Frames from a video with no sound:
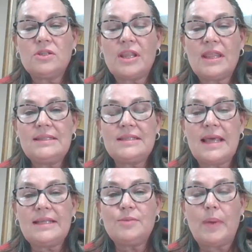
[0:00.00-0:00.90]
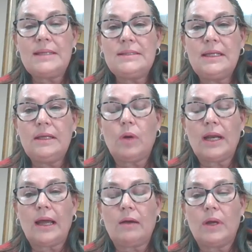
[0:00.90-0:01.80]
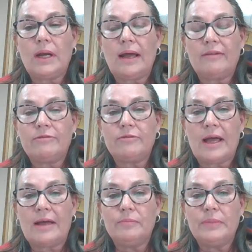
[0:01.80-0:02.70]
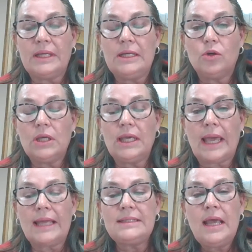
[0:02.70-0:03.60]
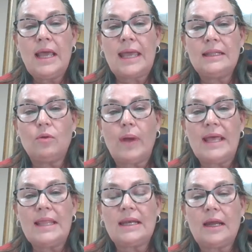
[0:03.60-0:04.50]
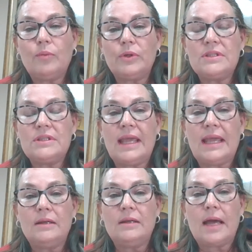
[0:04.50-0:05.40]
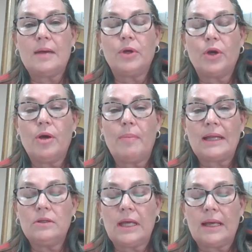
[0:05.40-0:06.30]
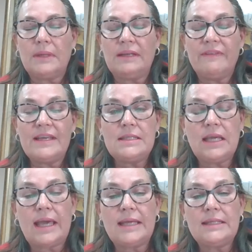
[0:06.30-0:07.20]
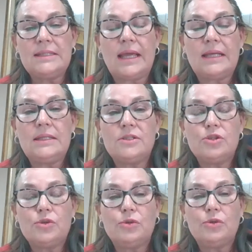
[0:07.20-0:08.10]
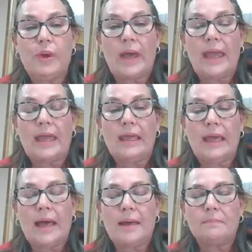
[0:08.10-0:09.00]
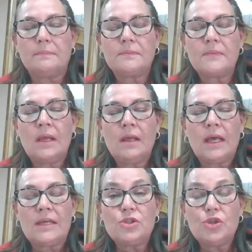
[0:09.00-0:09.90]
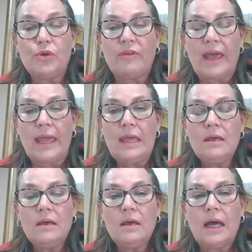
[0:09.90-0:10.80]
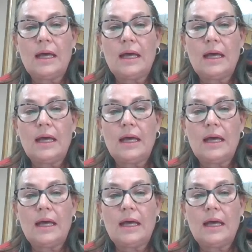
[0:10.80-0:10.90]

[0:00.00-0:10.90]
So that's basically what I've been looking at. And the way that I would then go about investigating that is through a survey,